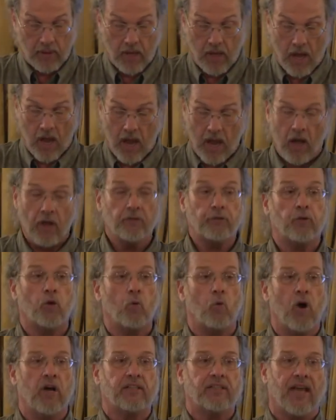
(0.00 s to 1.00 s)
I also
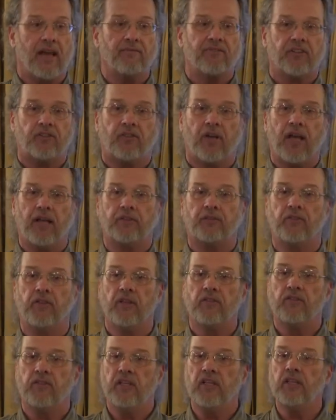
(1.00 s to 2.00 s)
want to emphasize that
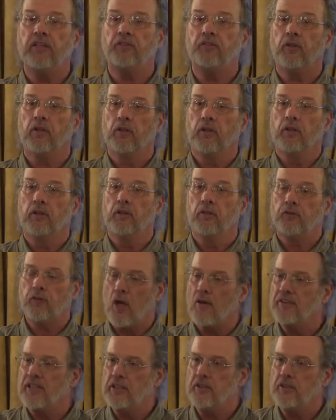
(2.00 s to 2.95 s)
solving